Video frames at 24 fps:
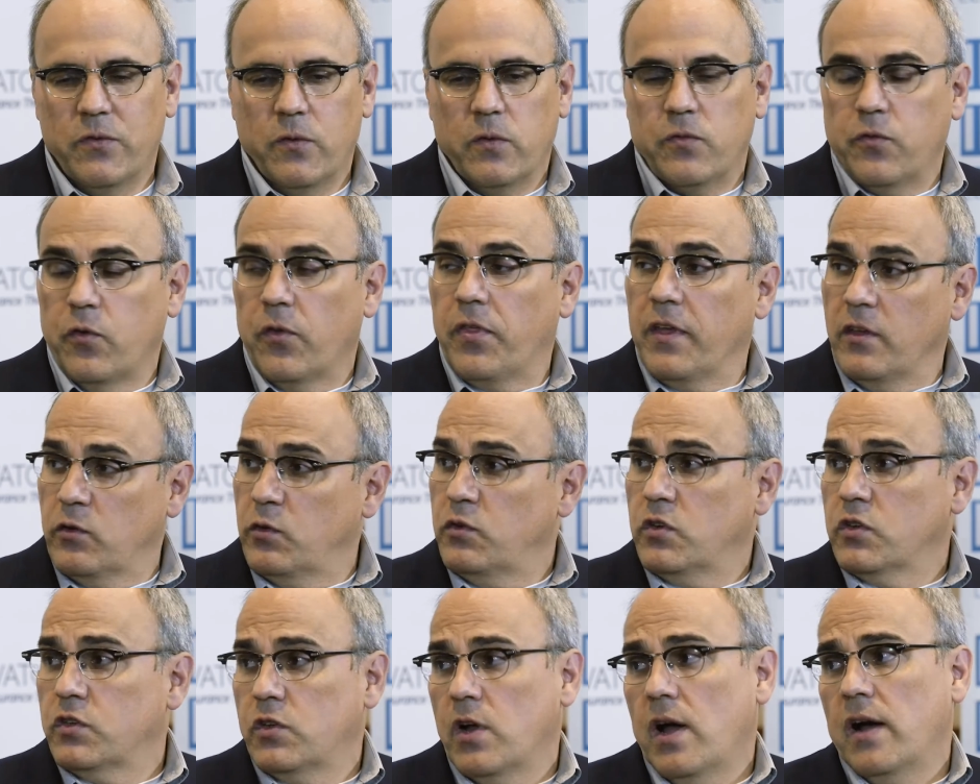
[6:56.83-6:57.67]
for things we
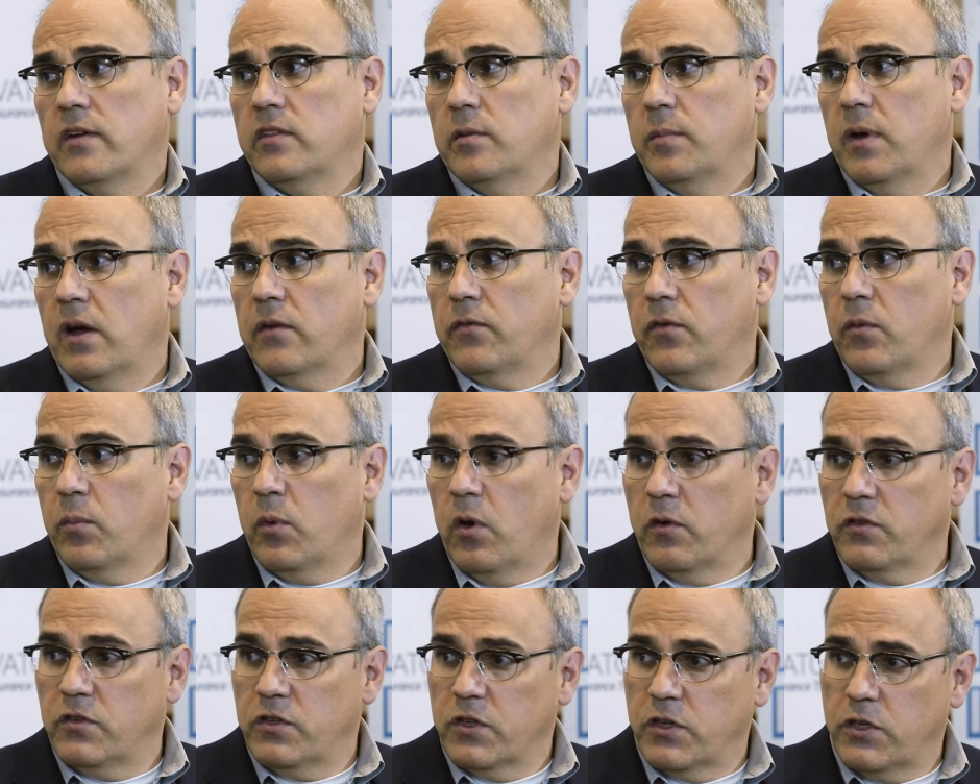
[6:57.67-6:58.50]
just talked about, for
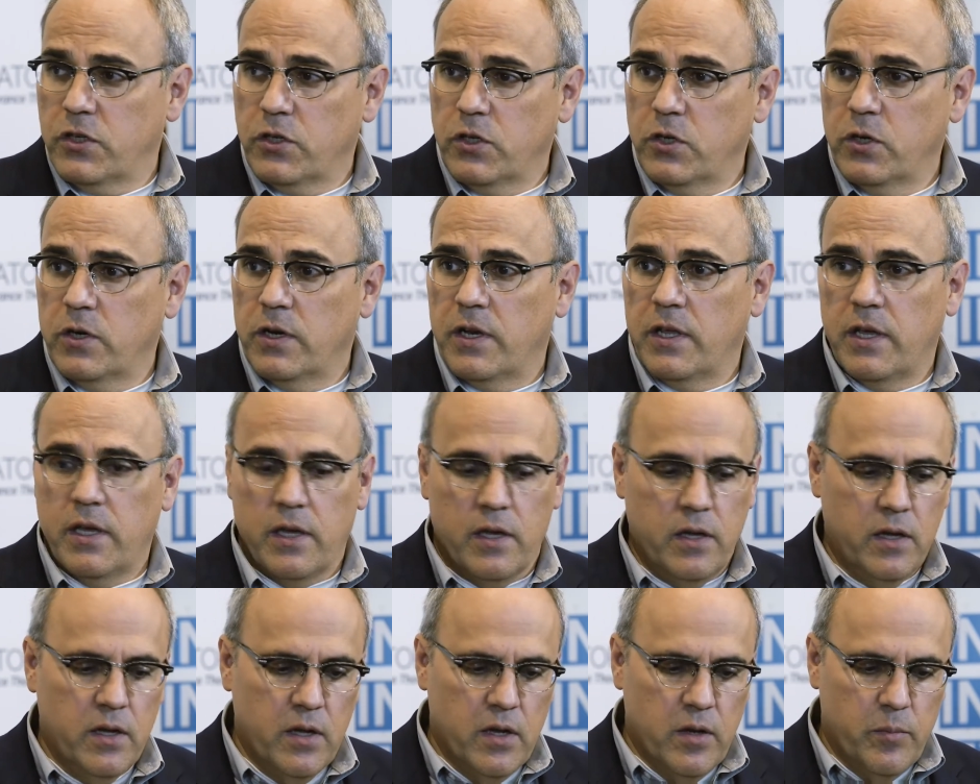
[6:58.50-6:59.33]
both
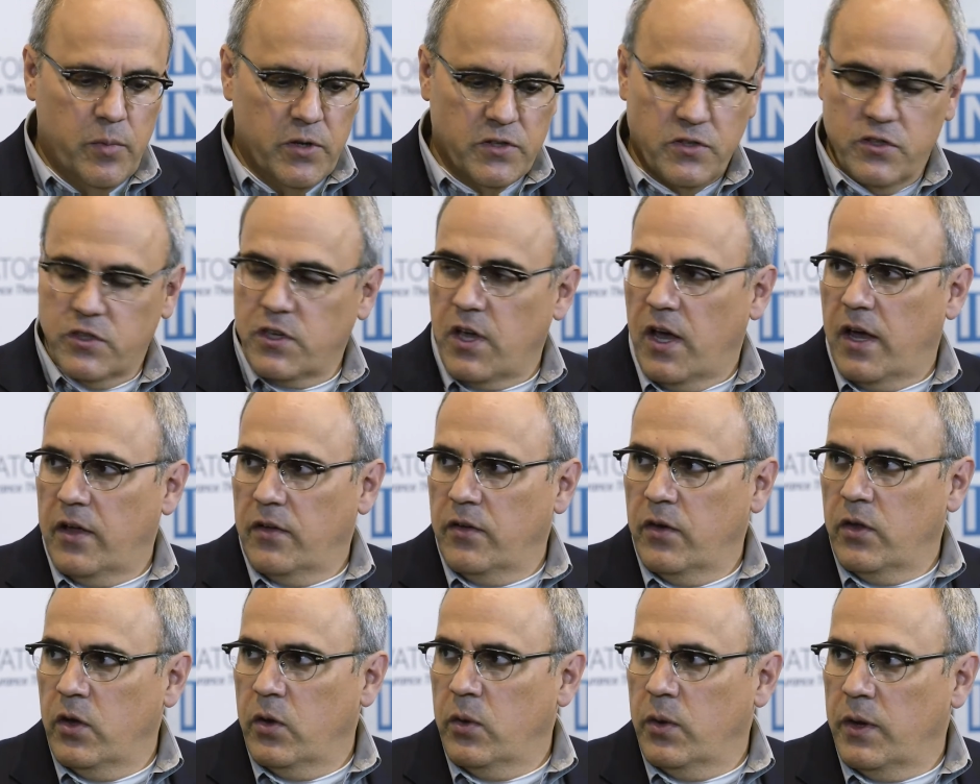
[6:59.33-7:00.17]
security, business
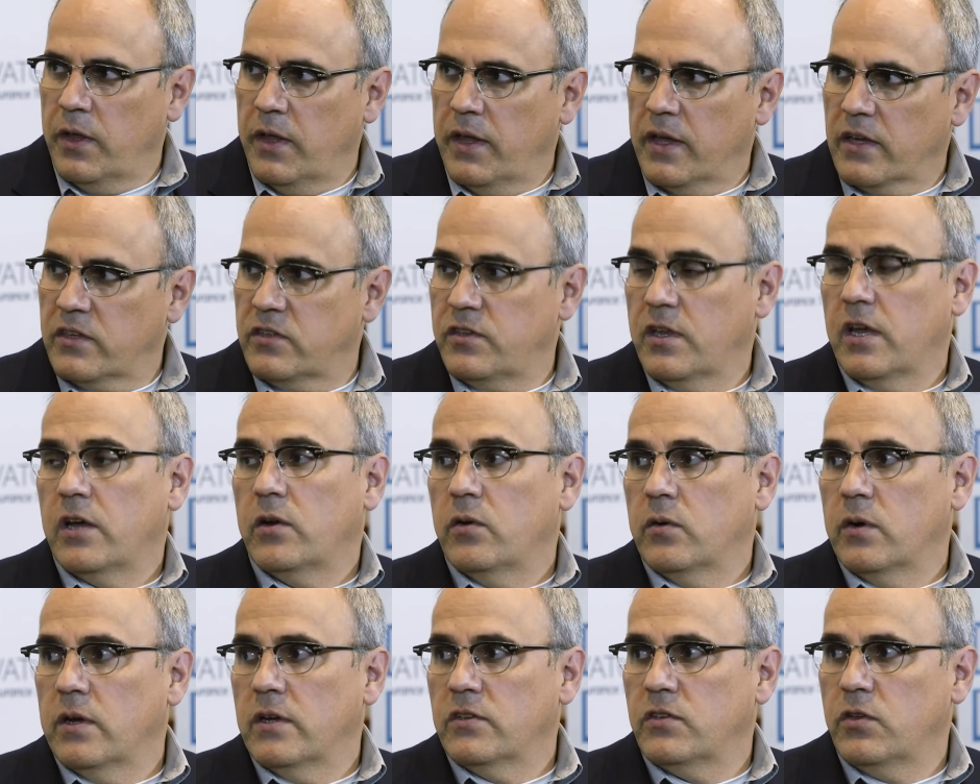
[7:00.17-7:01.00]
continuity, et
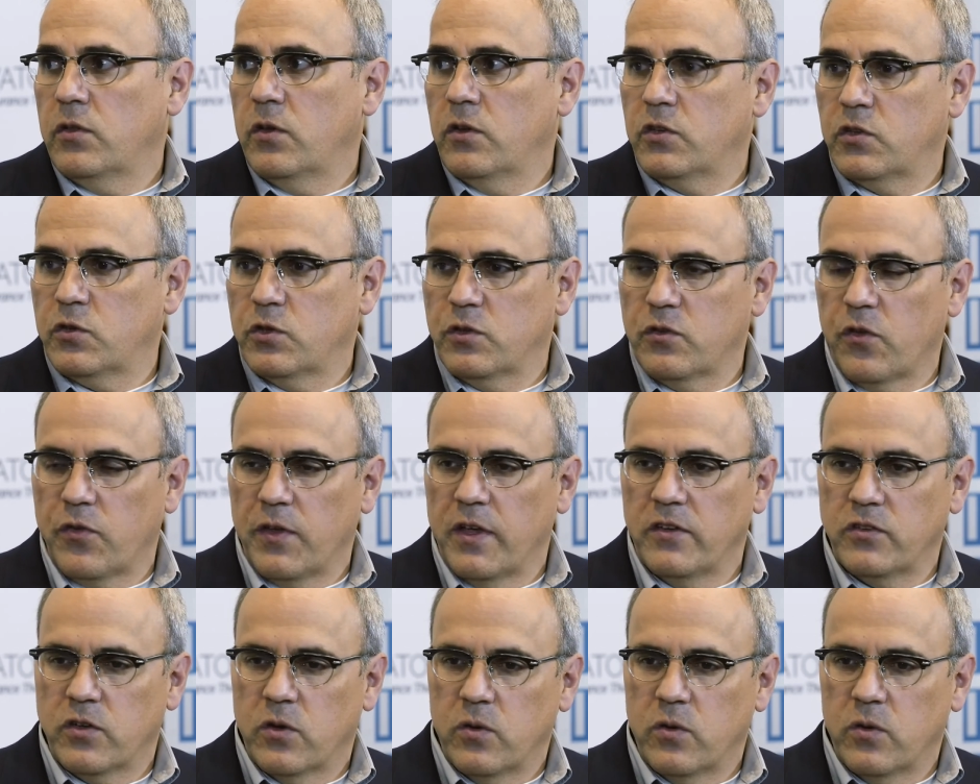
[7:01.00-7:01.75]
cetera. So those sorts of things